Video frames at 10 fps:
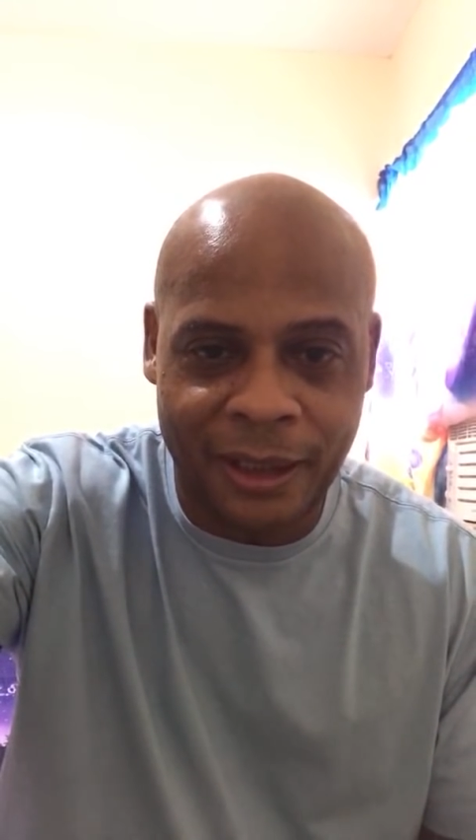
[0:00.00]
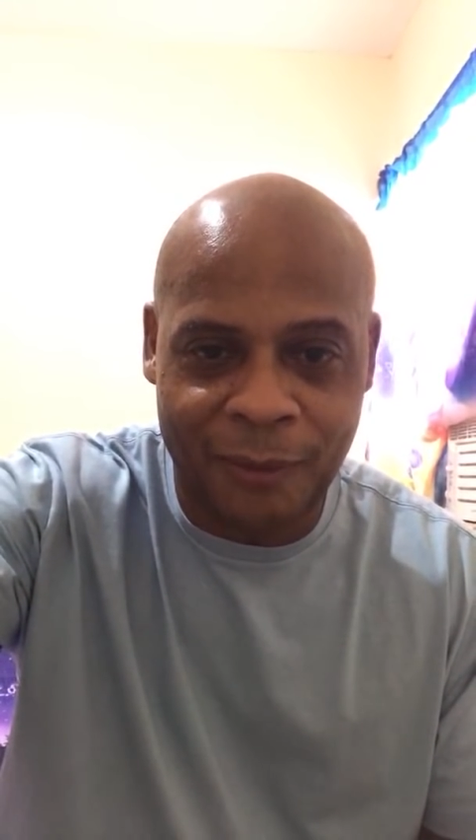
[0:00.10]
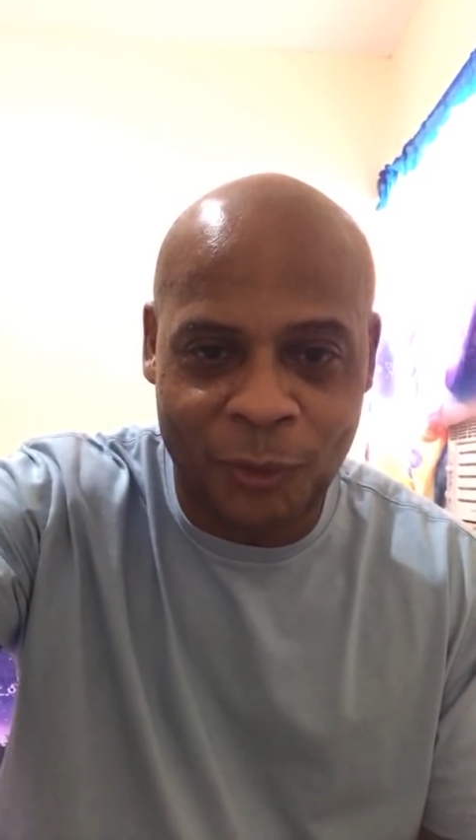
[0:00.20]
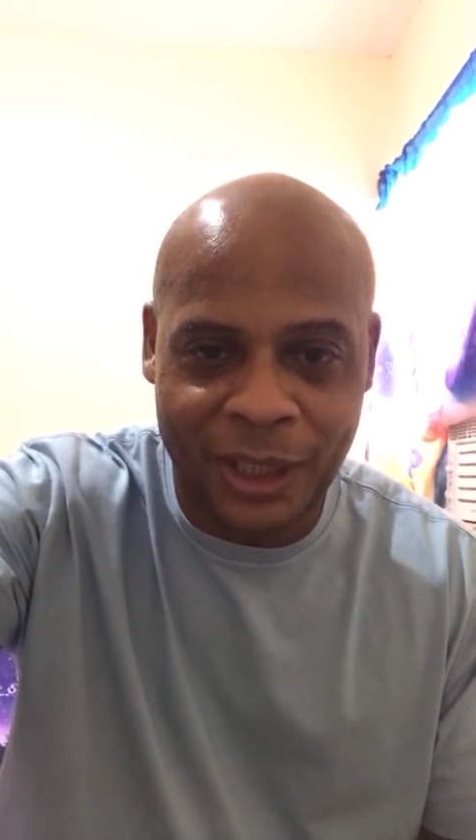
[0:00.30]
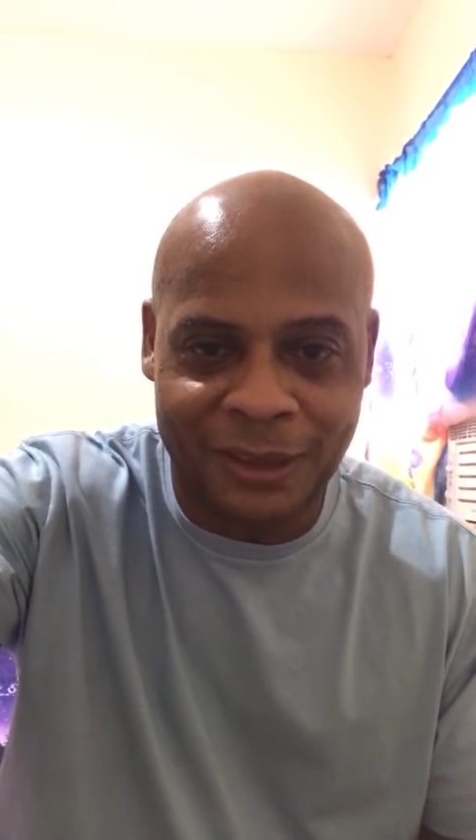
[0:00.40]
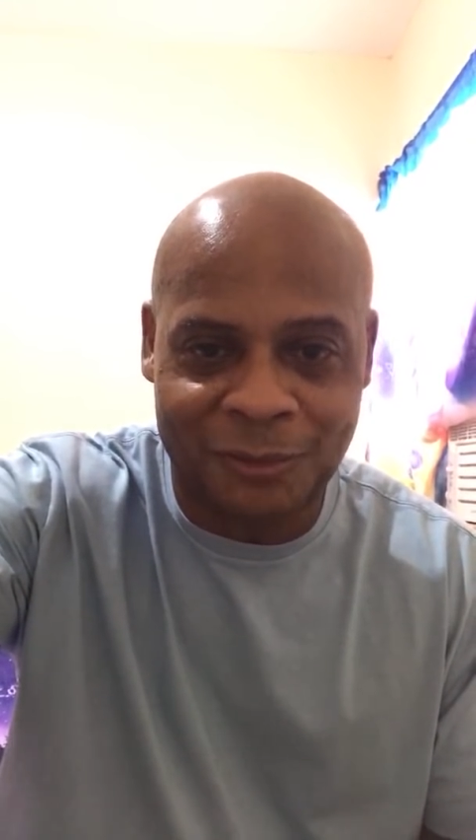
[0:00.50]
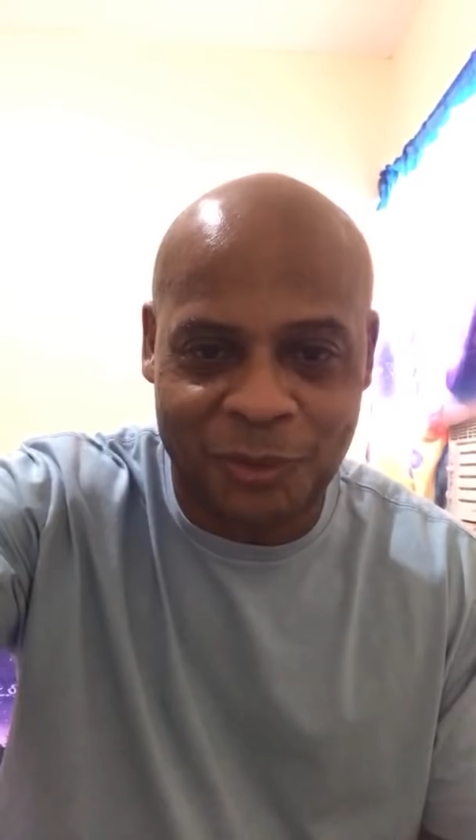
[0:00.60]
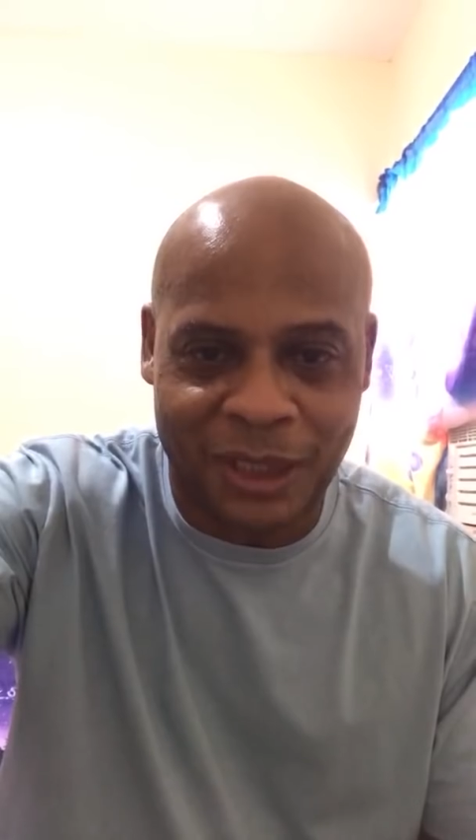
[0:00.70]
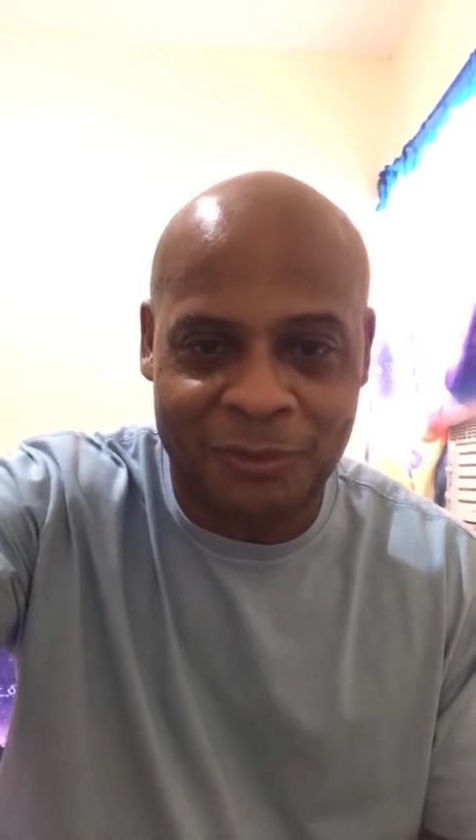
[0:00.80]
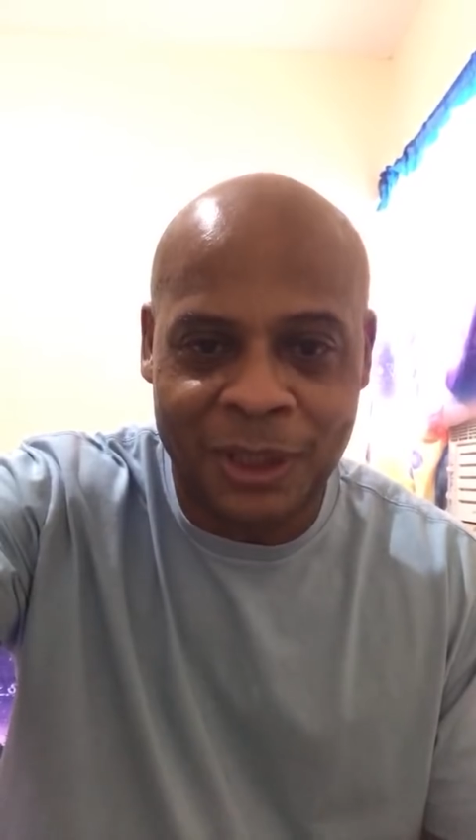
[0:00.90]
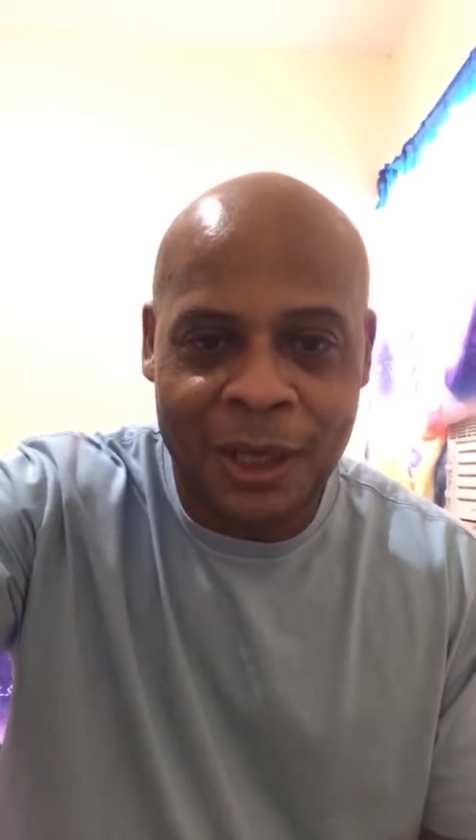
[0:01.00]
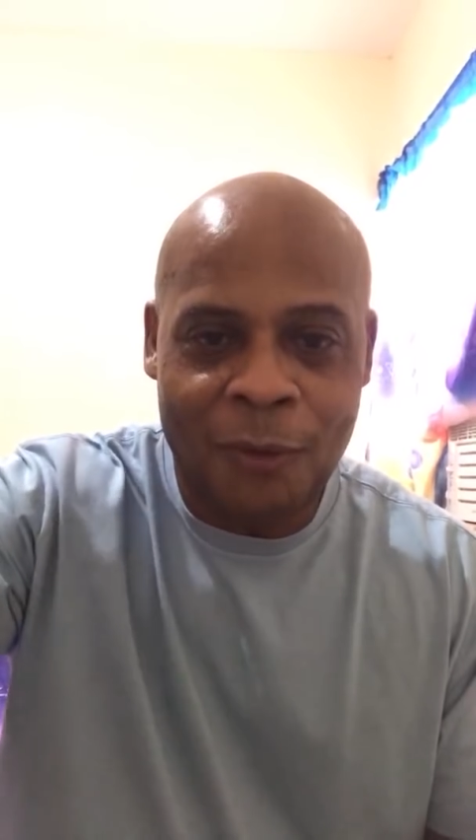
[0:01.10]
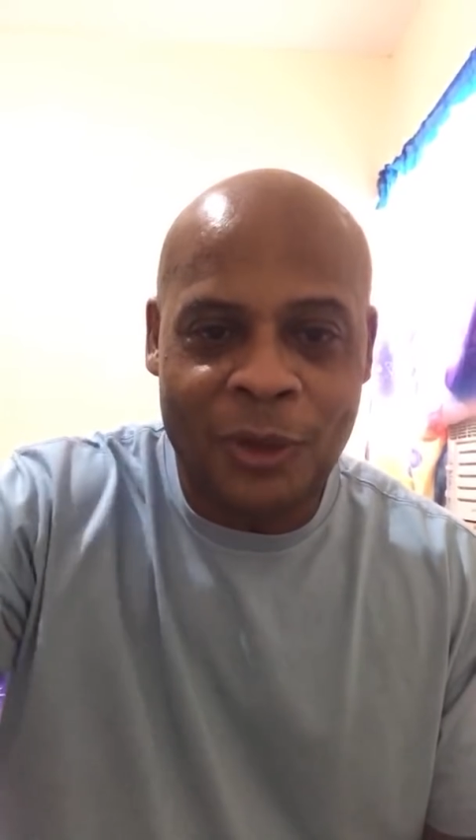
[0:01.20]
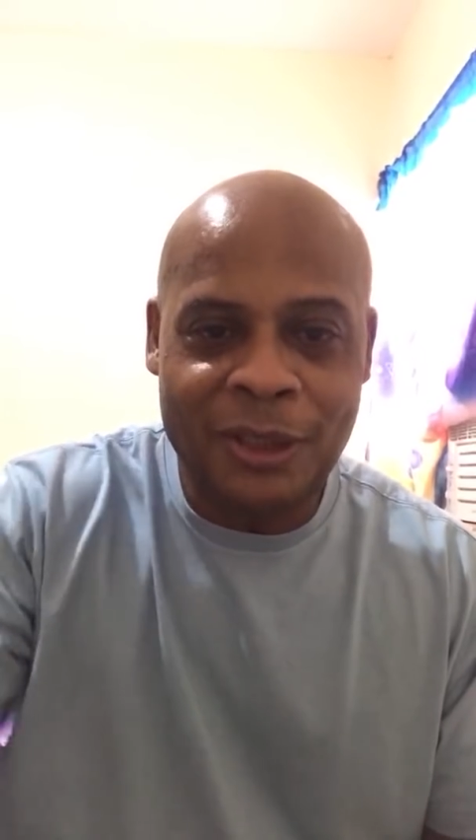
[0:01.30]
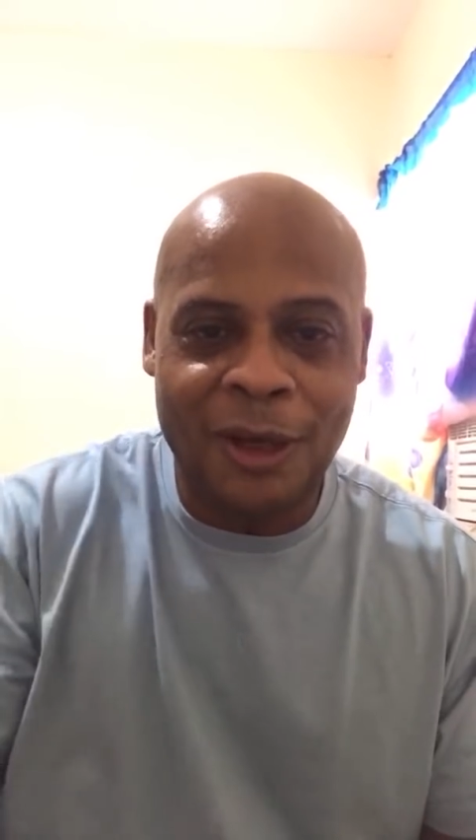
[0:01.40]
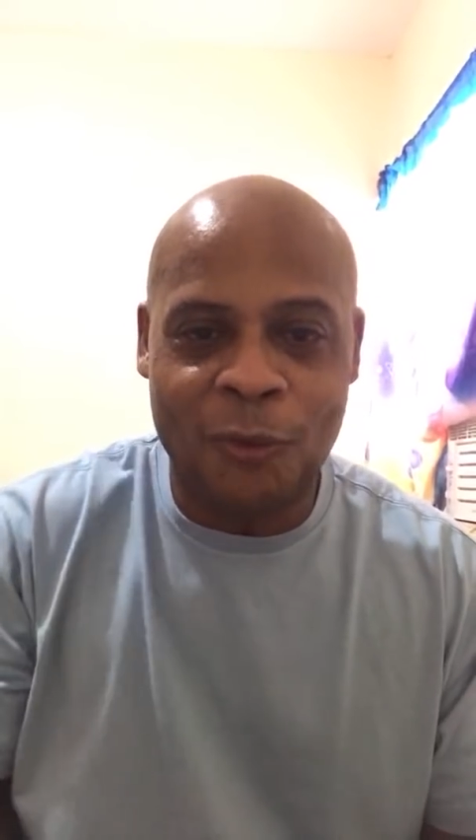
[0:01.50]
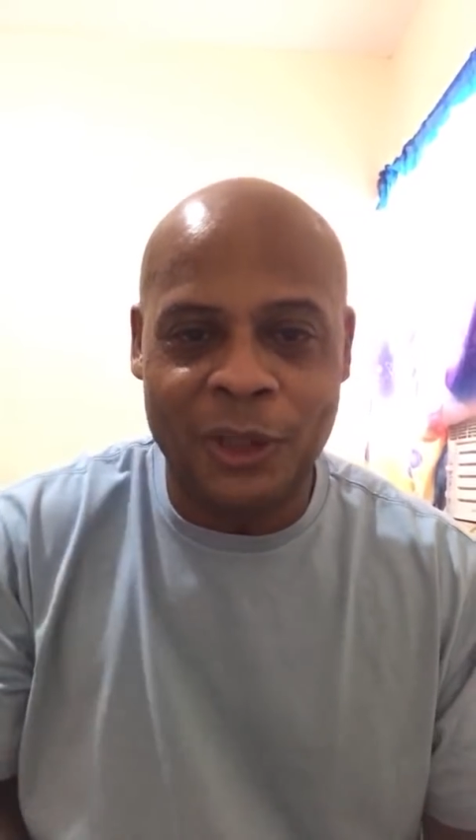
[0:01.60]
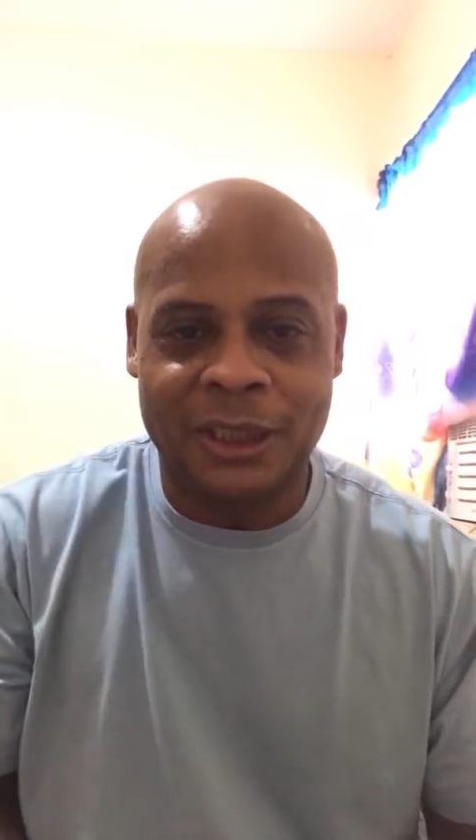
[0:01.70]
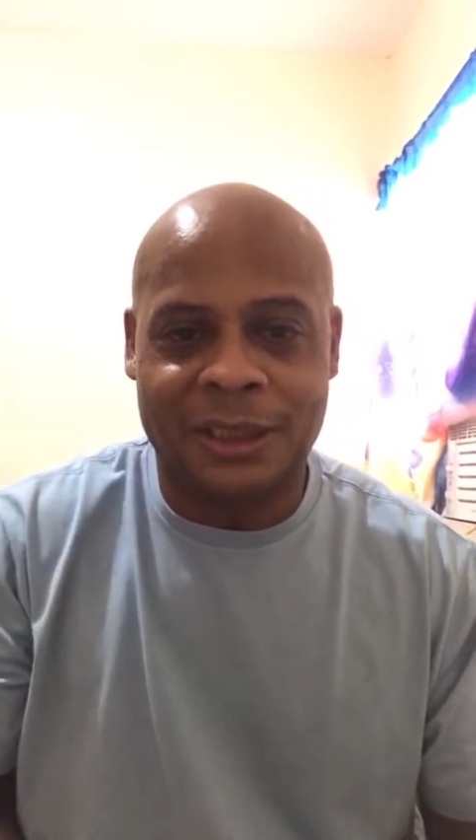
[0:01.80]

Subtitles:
we're